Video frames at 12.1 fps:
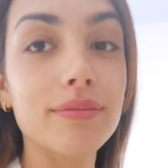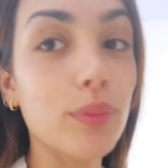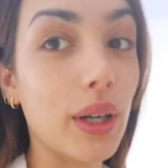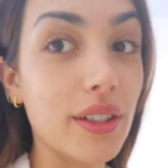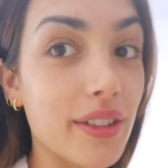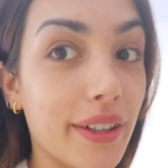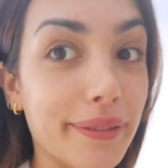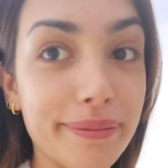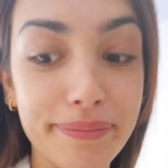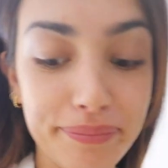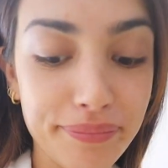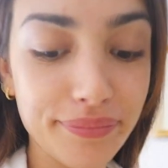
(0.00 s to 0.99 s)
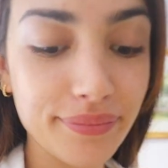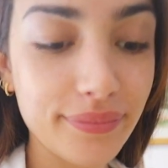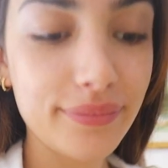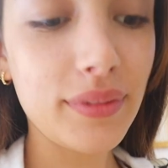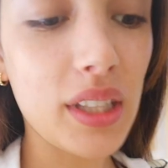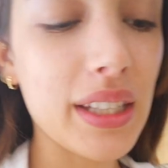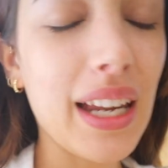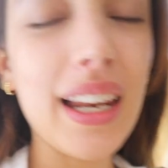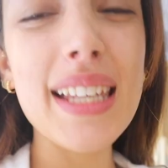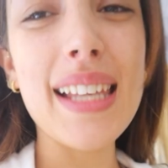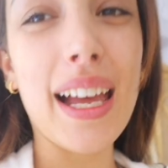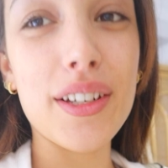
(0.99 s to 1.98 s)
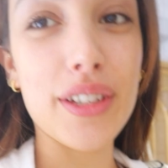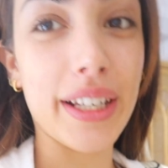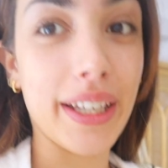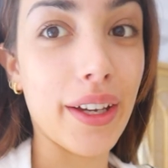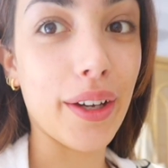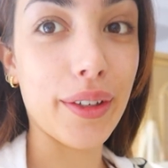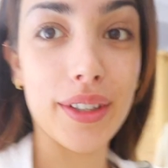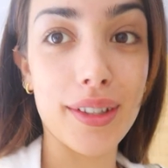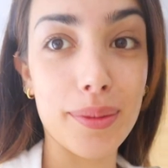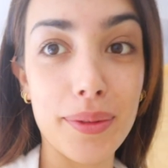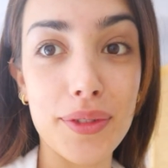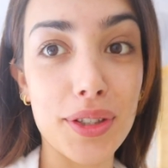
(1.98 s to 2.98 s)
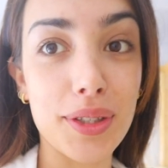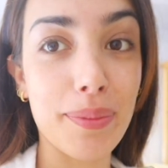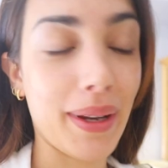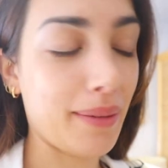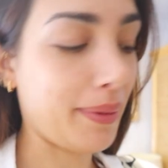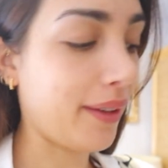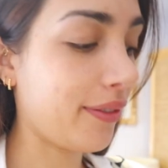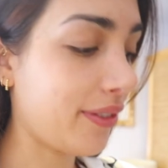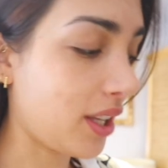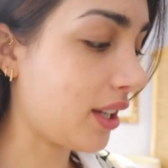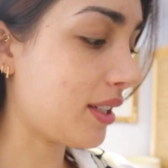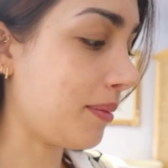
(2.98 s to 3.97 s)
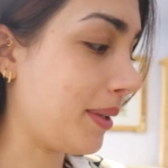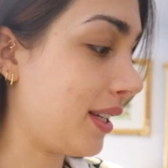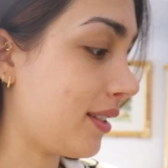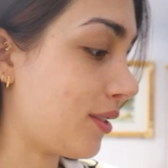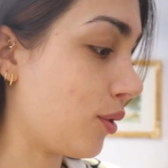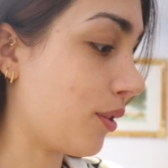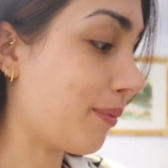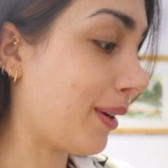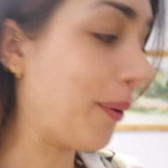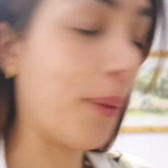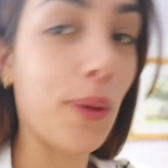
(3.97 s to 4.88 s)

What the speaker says: well done. Now let's actually go, because we've just spent about 30 minutes talking about